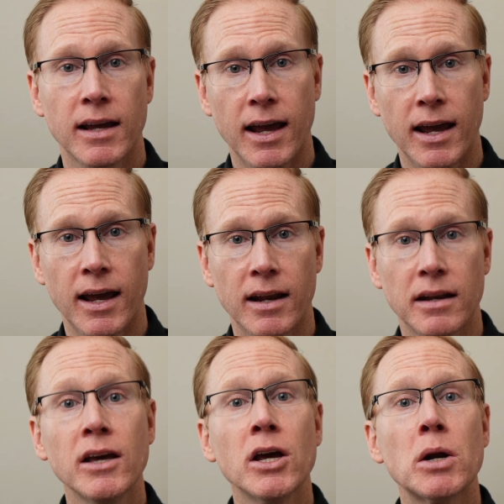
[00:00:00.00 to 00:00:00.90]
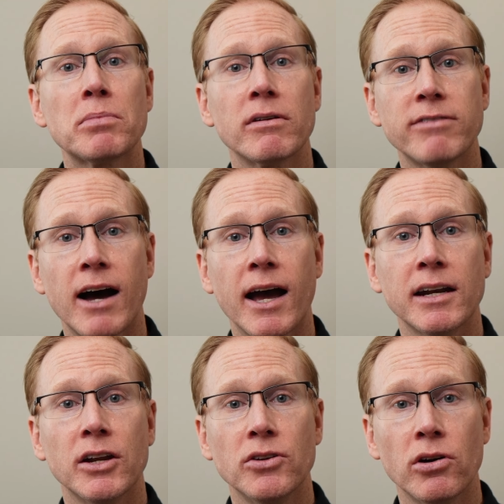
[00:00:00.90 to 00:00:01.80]
and
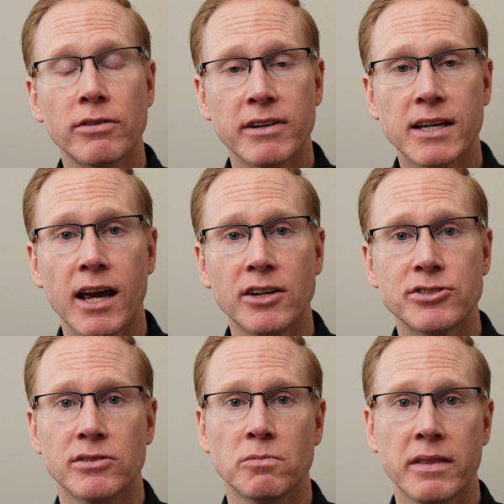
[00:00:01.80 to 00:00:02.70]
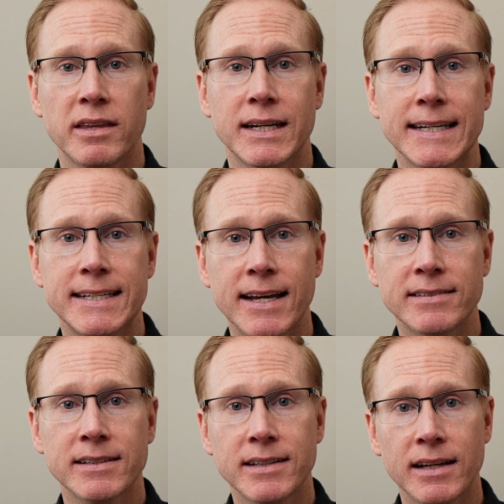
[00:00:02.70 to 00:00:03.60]
provide notification within a
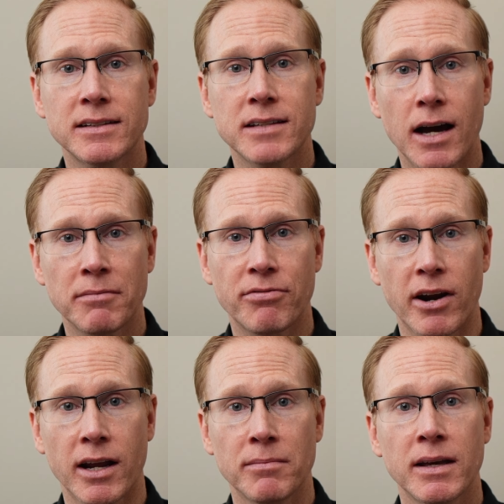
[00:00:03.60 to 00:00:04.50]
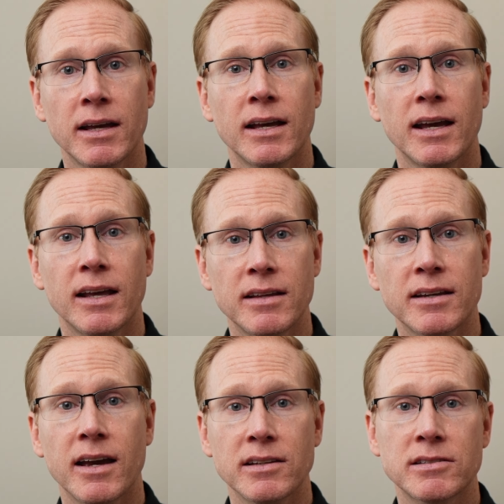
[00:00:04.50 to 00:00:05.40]
designated time frame in the
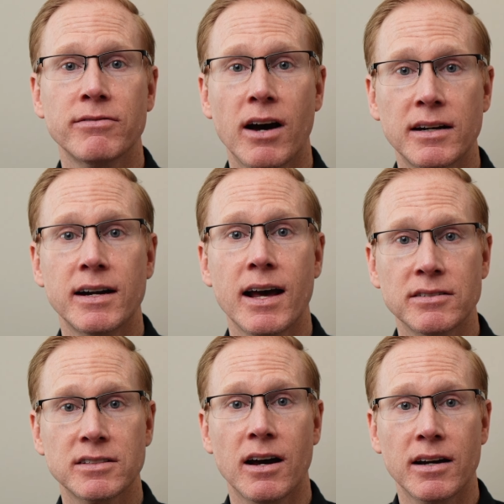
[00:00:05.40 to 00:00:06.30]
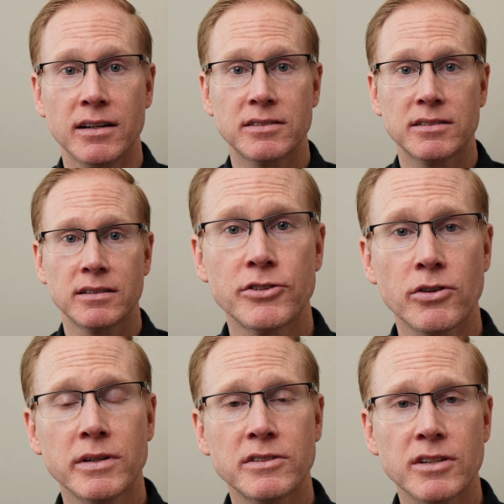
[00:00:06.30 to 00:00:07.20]
case of unannounced audits.
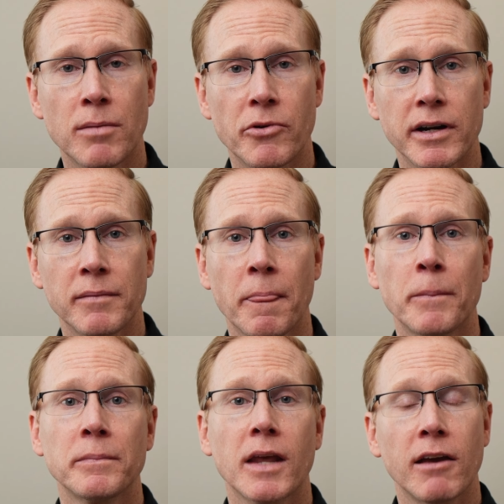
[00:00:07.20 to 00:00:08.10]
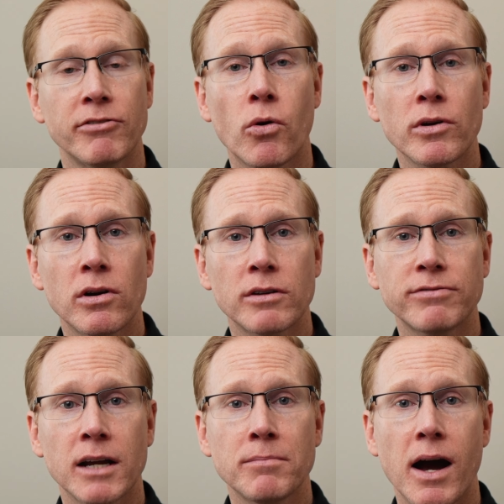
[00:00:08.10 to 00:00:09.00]
So in summary, if your
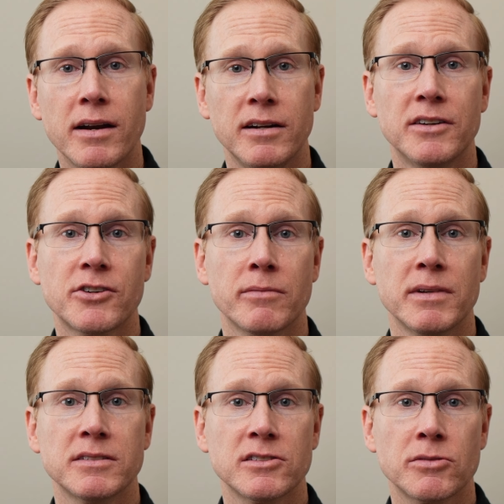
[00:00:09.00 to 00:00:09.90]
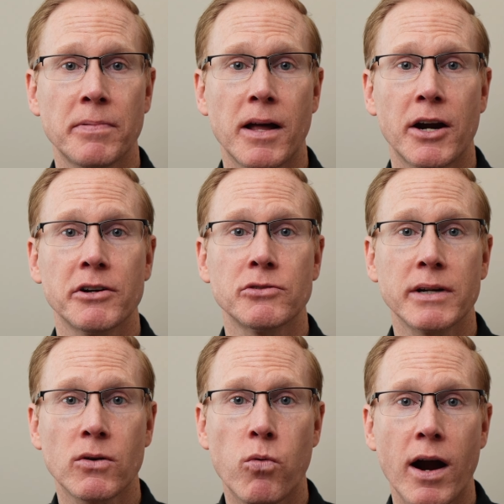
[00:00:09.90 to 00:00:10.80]
notified body determines a supplier is
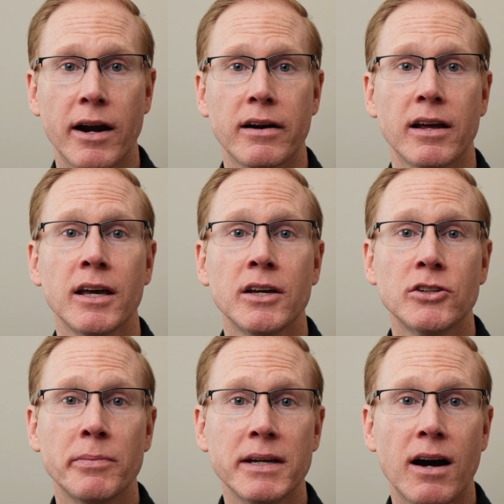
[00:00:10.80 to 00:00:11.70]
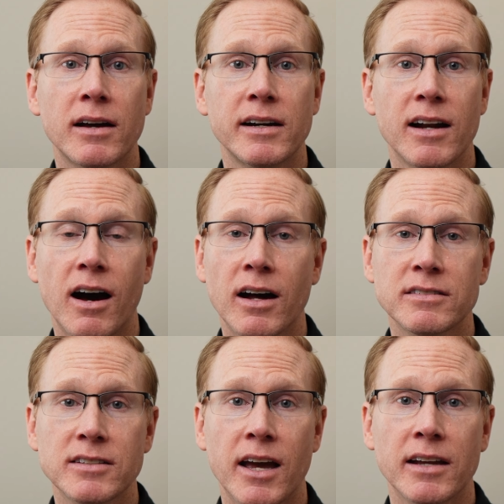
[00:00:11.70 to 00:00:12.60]
required to be audited on
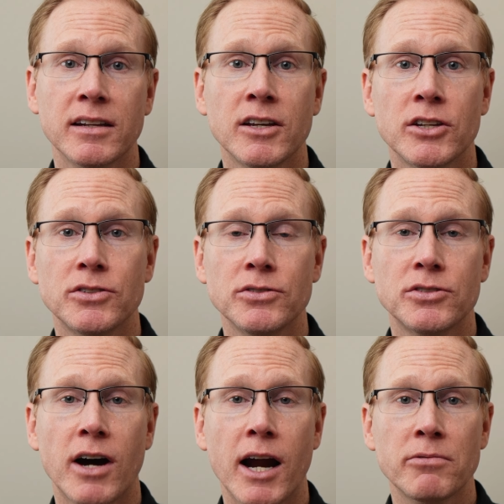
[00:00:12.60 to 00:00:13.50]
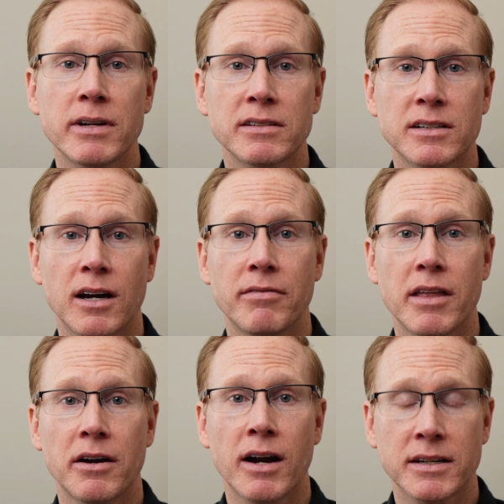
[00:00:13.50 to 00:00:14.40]
site due to high risk of
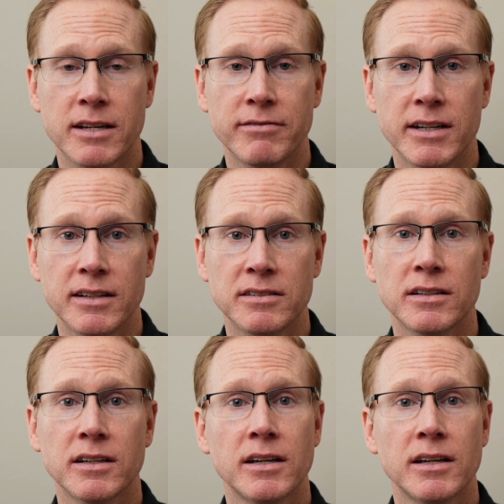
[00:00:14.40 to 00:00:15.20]
their activities,